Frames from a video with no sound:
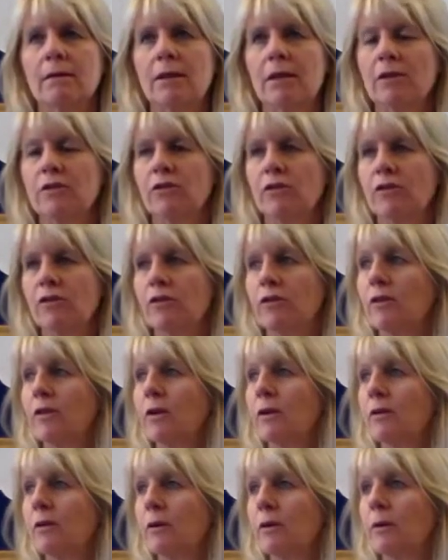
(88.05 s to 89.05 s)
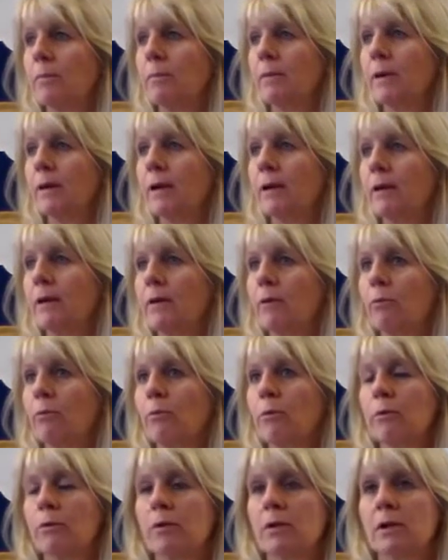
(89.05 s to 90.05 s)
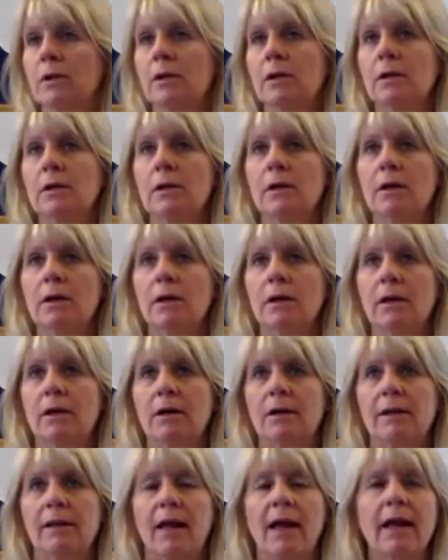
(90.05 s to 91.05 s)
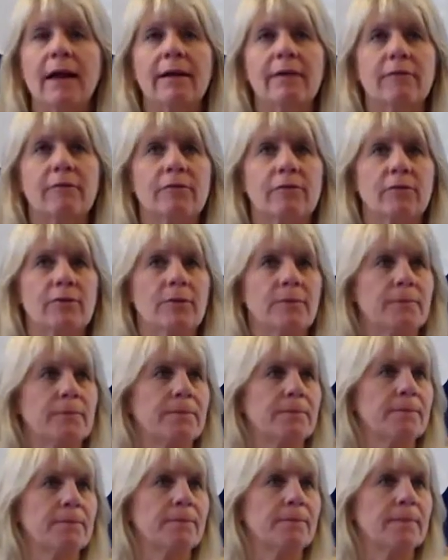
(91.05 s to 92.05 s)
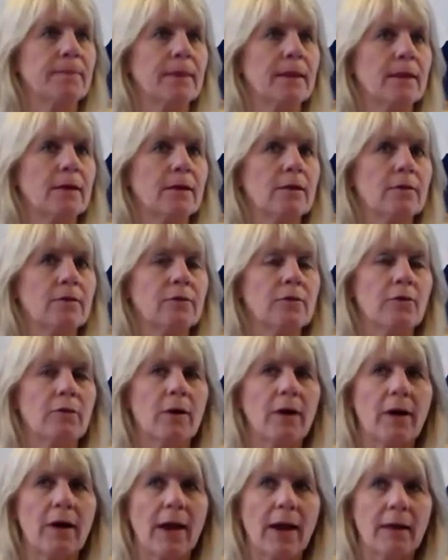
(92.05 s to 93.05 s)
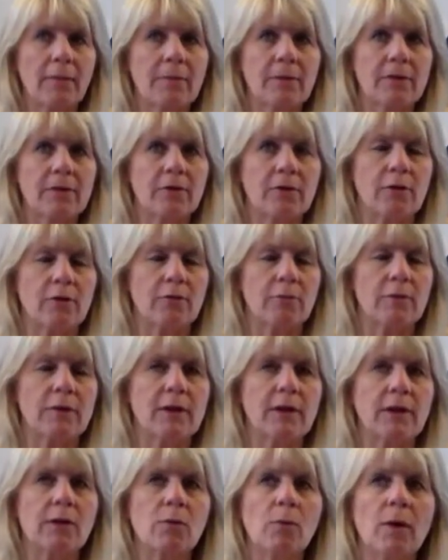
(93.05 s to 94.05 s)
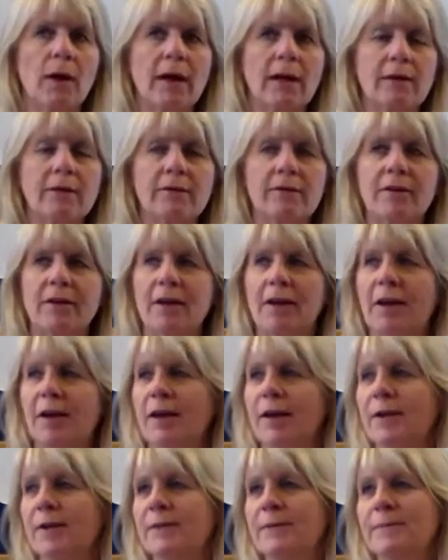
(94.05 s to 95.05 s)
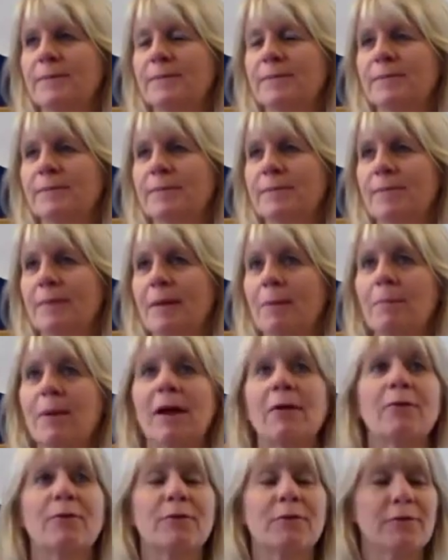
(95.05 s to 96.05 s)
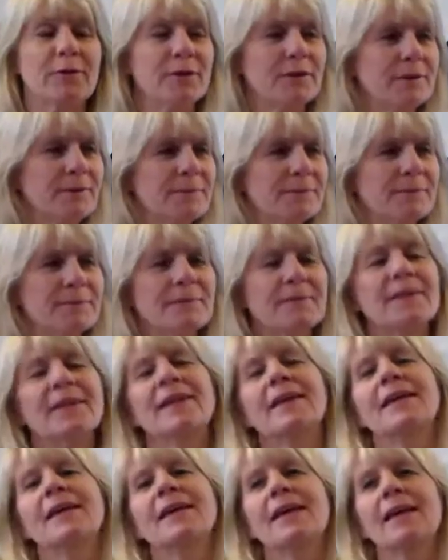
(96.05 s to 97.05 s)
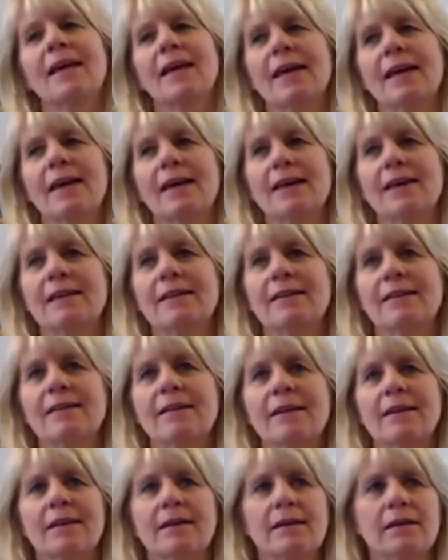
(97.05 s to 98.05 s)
they just completely rule our lives. So our habits are really quite powerful, and